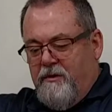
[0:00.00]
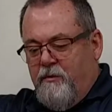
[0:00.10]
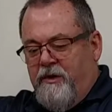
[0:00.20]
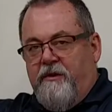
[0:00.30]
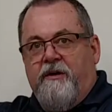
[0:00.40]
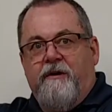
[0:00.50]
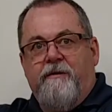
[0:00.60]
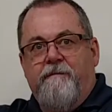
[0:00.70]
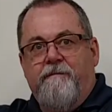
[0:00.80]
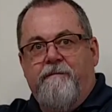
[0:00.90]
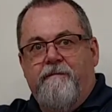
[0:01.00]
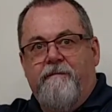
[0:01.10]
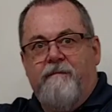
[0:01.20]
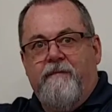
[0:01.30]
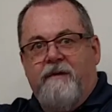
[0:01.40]
What do you think?
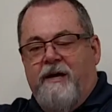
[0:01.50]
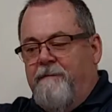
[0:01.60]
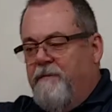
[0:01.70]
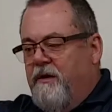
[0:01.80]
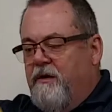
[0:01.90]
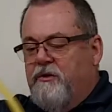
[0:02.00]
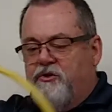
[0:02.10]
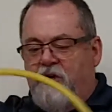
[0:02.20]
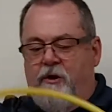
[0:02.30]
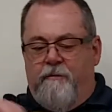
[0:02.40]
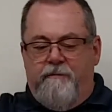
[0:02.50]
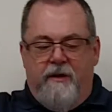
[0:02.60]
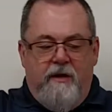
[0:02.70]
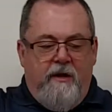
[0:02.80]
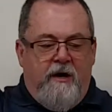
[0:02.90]
Okay? So,
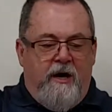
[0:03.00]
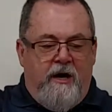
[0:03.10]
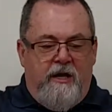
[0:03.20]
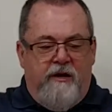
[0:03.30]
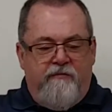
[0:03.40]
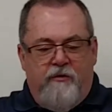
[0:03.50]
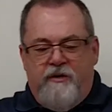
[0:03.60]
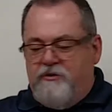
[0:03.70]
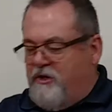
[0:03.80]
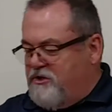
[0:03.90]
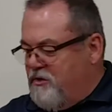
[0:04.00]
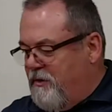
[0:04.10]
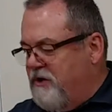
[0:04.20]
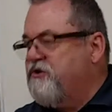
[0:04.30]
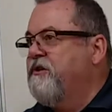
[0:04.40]
if you're an adjuster
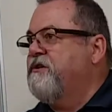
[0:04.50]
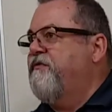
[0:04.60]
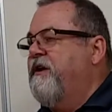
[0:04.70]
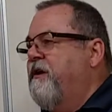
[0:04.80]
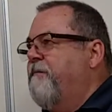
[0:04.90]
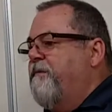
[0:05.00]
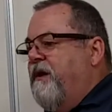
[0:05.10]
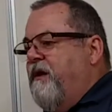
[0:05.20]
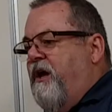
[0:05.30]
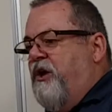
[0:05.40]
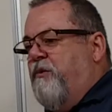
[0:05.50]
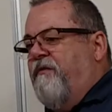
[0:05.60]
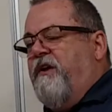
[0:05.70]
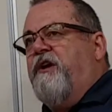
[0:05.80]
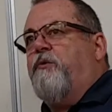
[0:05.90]
watching this video and you have
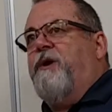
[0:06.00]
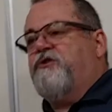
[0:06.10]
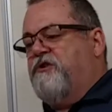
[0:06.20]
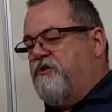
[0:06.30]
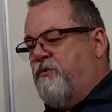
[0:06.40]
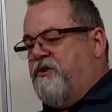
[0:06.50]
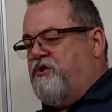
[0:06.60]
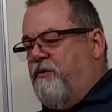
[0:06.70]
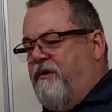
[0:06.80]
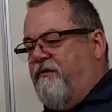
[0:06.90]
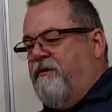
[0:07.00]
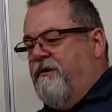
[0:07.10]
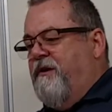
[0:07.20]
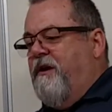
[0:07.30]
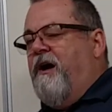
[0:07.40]
any questions whatsoever,
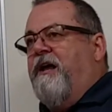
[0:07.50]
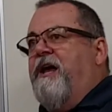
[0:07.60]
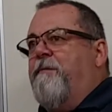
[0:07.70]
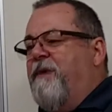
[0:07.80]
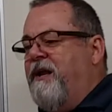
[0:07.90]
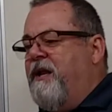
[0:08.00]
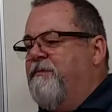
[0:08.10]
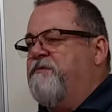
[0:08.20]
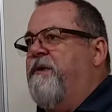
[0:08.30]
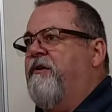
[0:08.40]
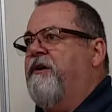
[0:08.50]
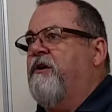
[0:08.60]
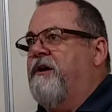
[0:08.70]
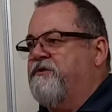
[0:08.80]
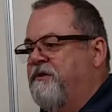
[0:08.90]
again, my name is Barry
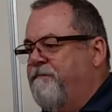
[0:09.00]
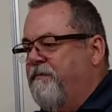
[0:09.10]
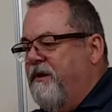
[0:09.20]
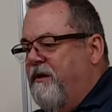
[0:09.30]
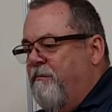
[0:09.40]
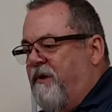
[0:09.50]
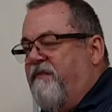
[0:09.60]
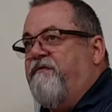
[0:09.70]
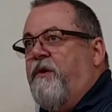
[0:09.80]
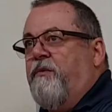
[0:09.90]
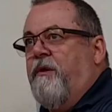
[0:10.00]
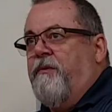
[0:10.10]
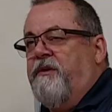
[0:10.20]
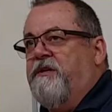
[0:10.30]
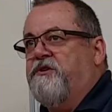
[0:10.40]
Costa. My phone
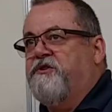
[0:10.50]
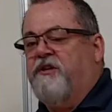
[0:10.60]
number is